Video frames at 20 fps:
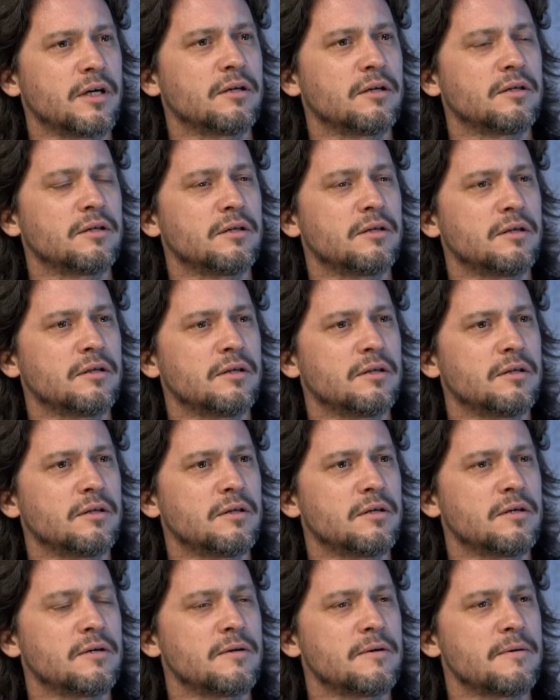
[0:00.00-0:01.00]
that the government should
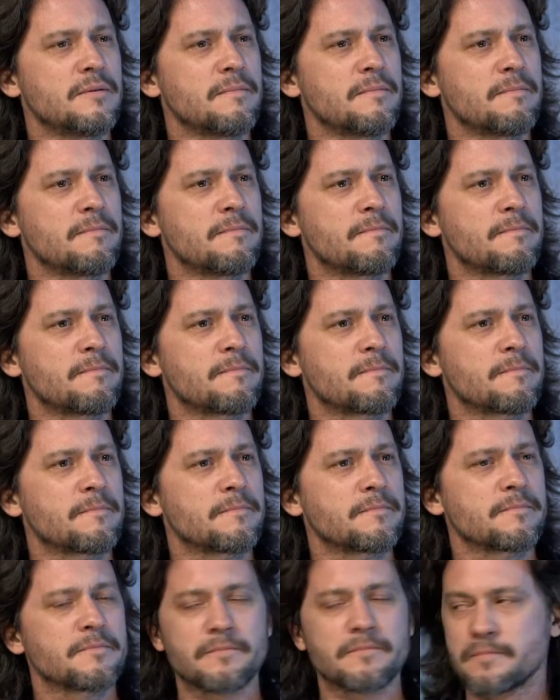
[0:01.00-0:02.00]
make it clear
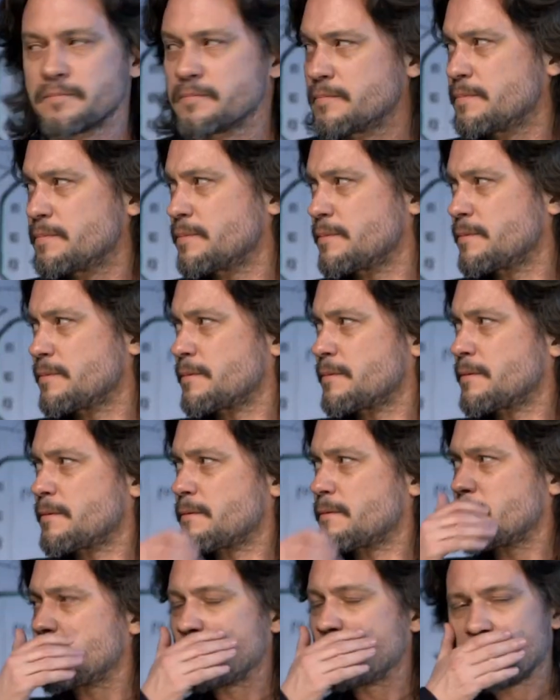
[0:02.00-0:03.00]
that even if
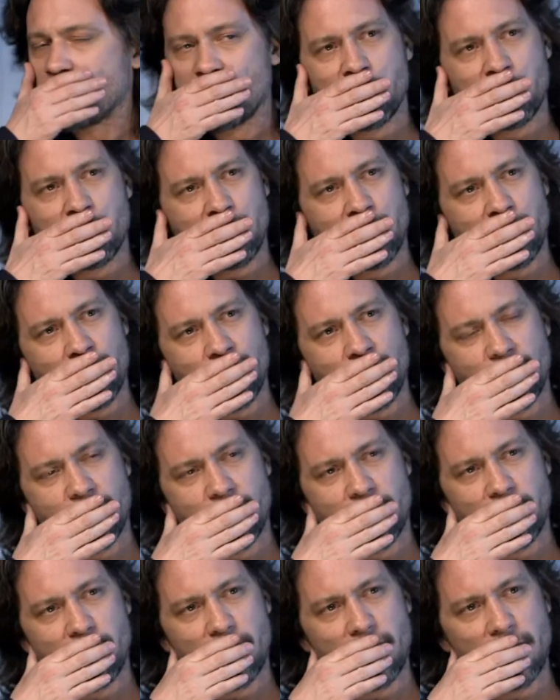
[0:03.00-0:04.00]

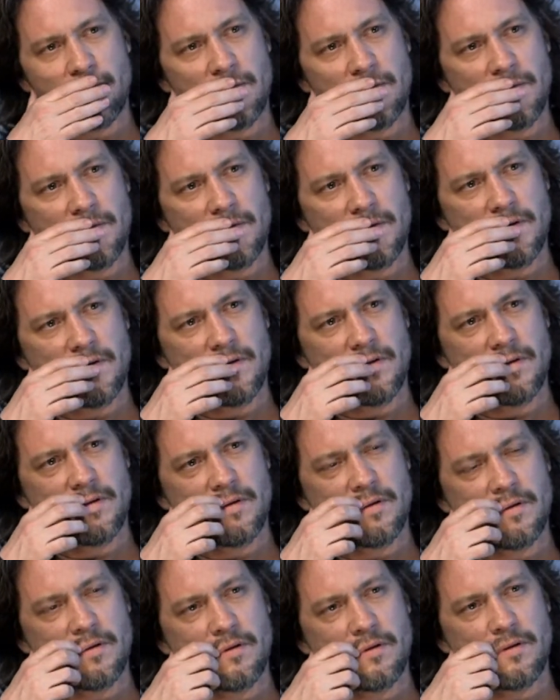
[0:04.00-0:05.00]
businesses, for
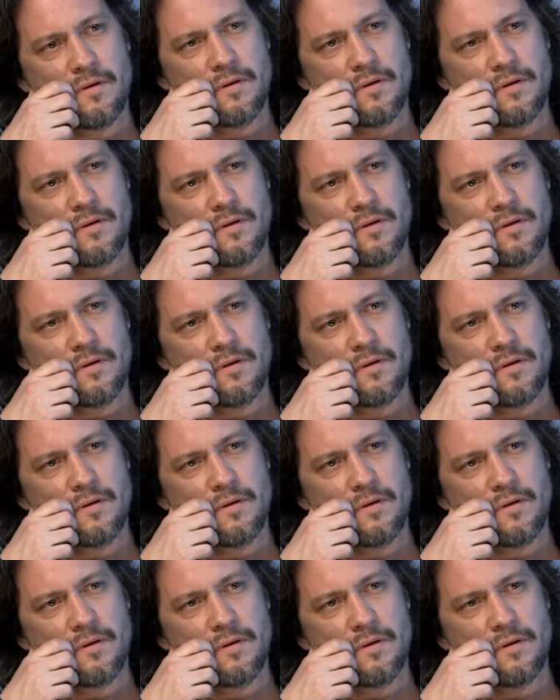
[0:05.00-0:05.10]
understandable